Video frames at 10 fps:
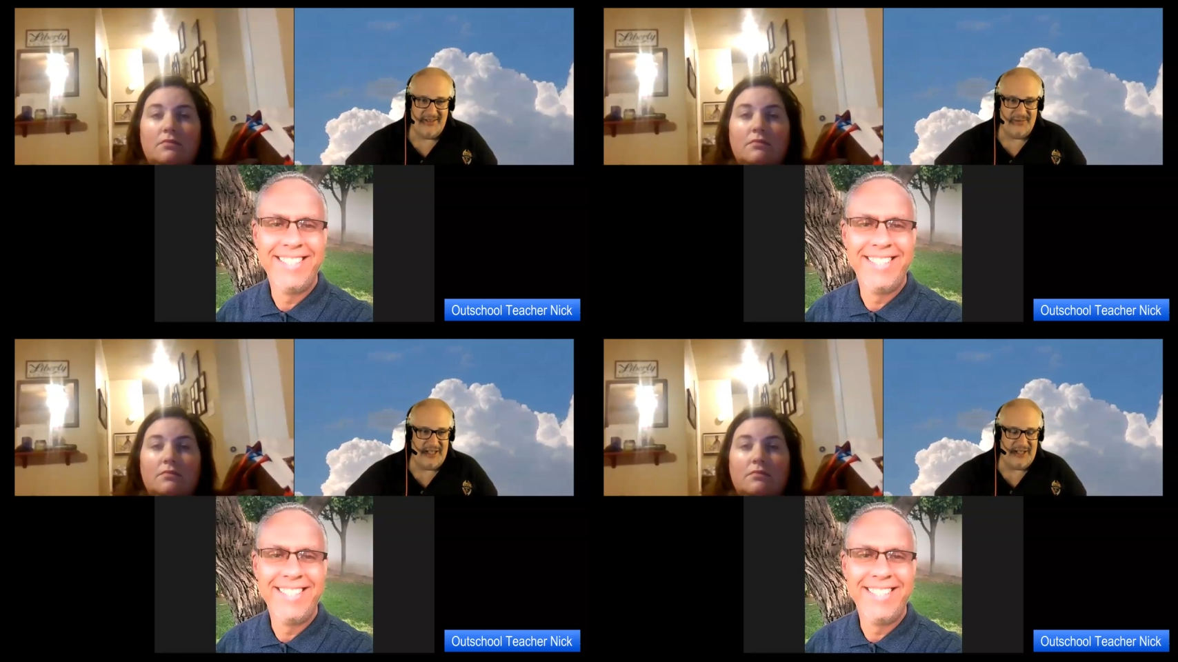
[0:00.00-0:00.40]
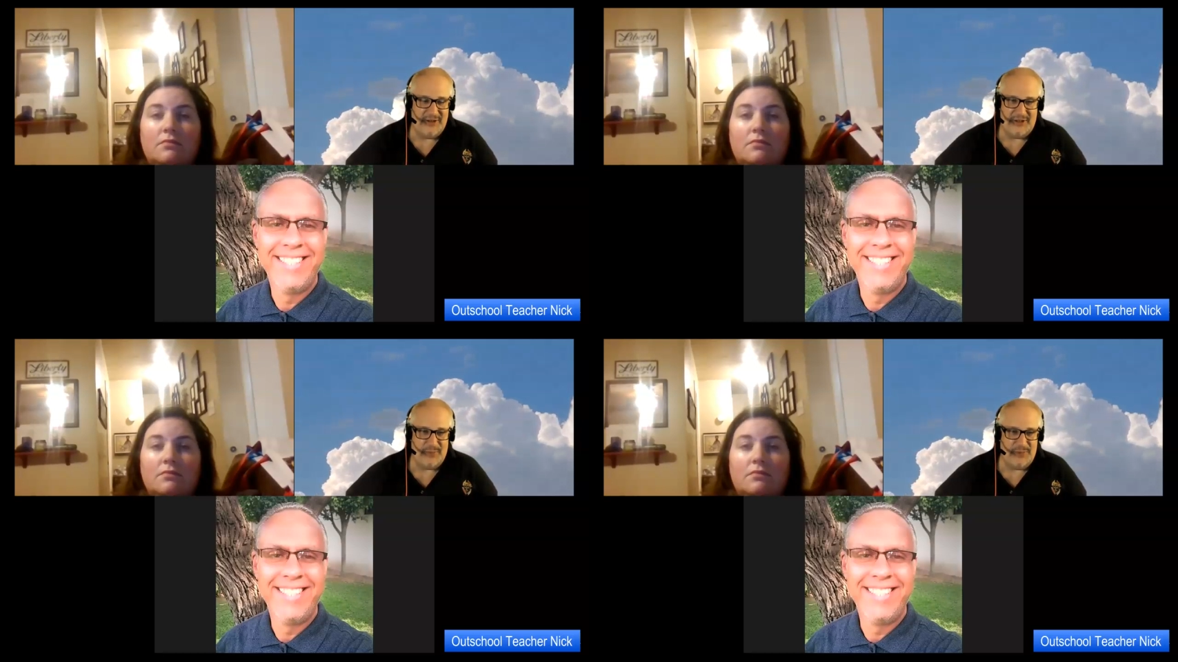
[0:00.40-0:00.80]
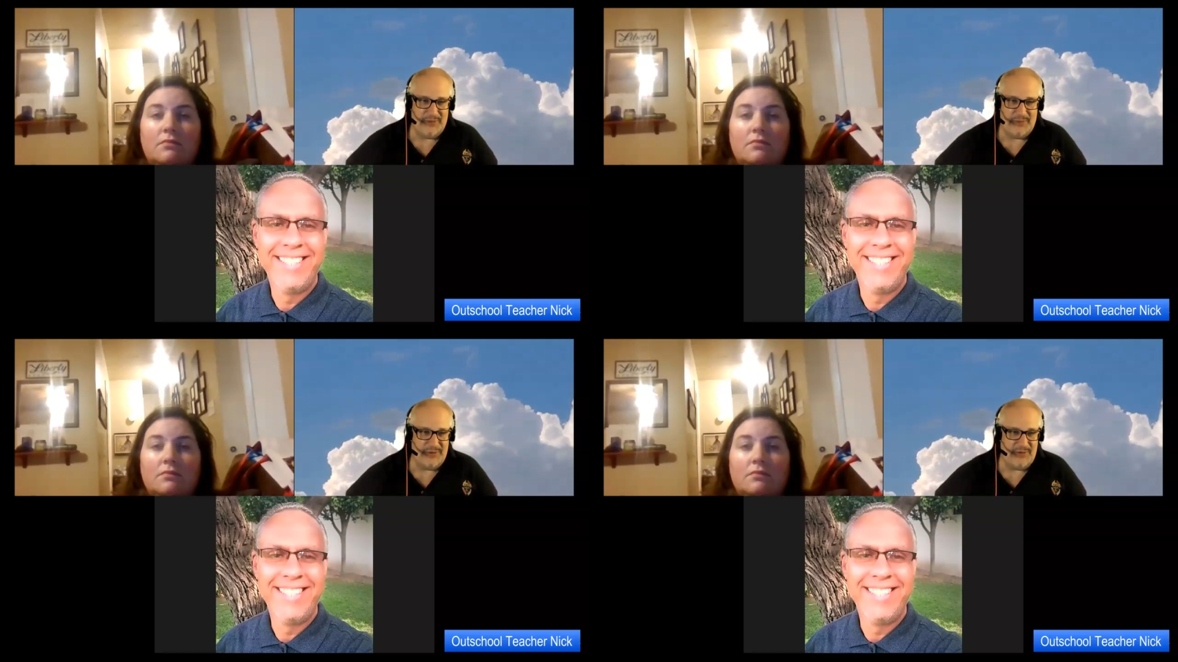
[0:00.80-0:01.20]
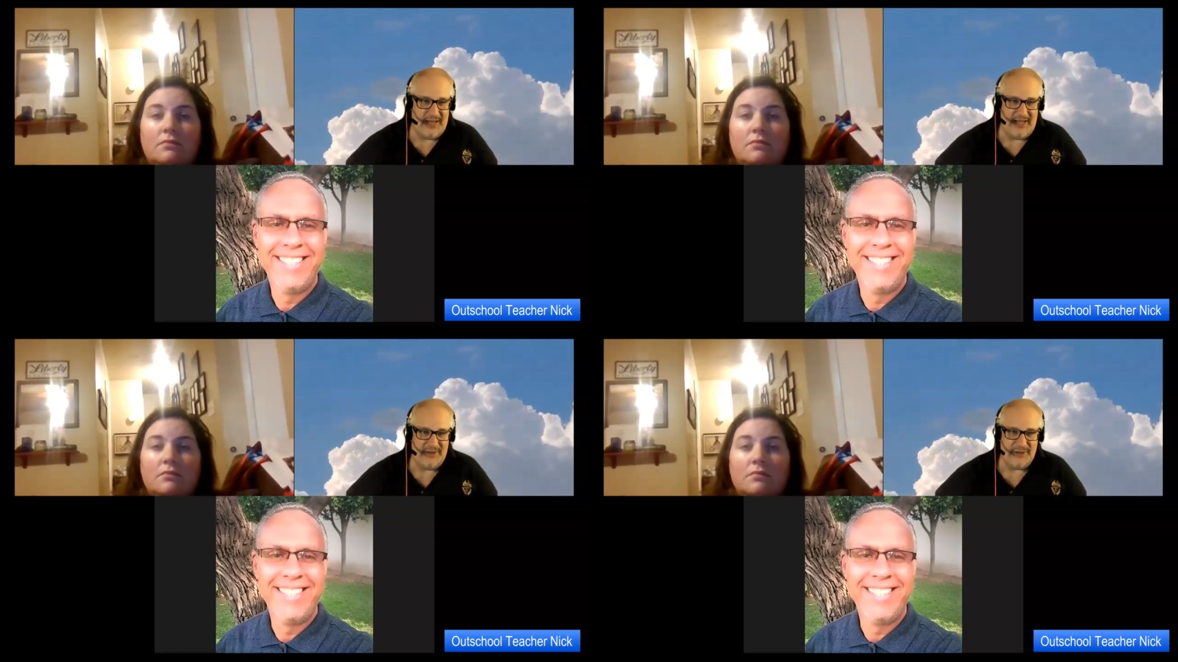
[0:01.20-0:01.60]
Speaker 1: video that you
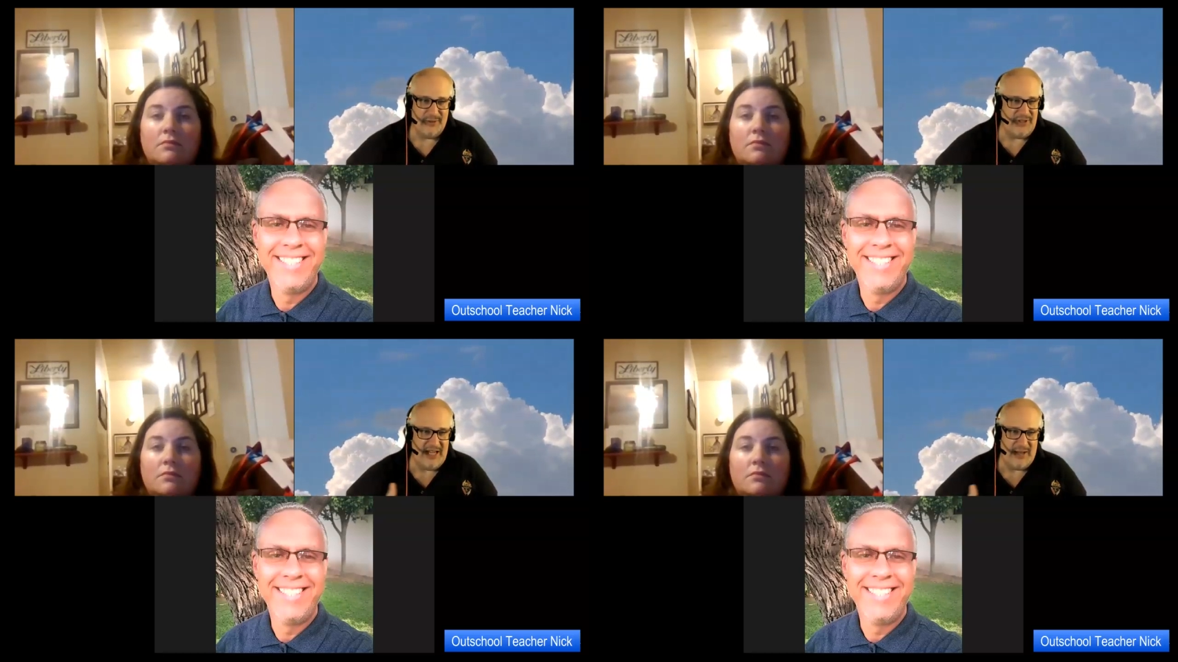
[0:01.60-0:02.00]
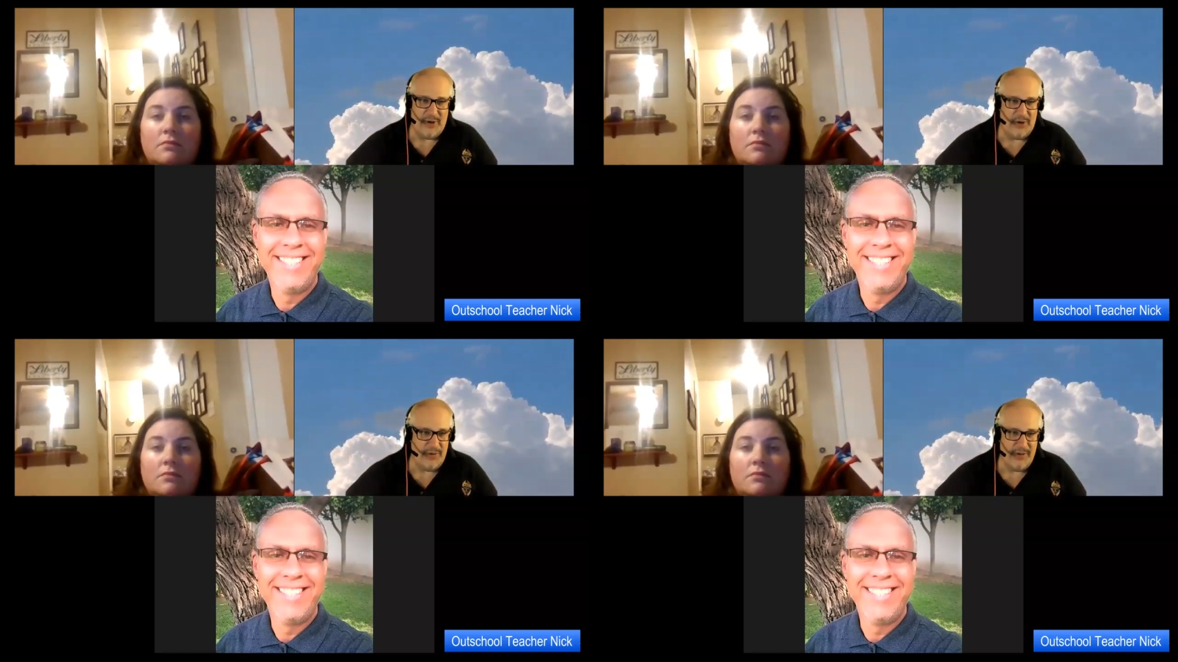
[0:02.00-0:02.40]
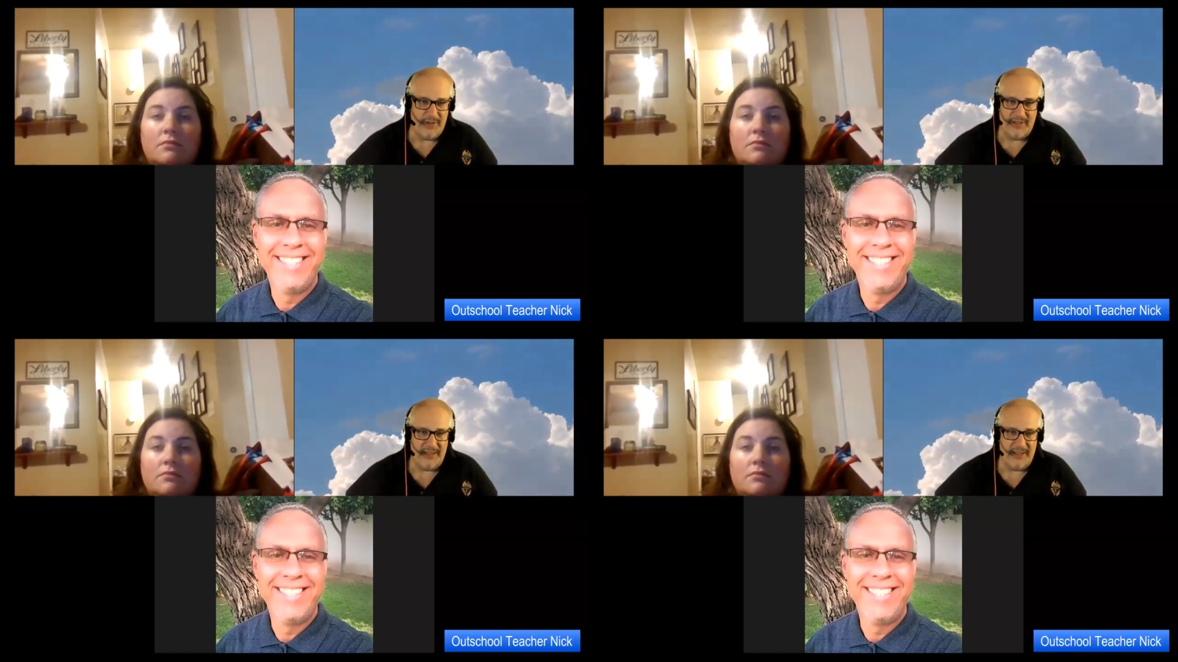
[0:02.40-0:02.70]
provide. There's no demo,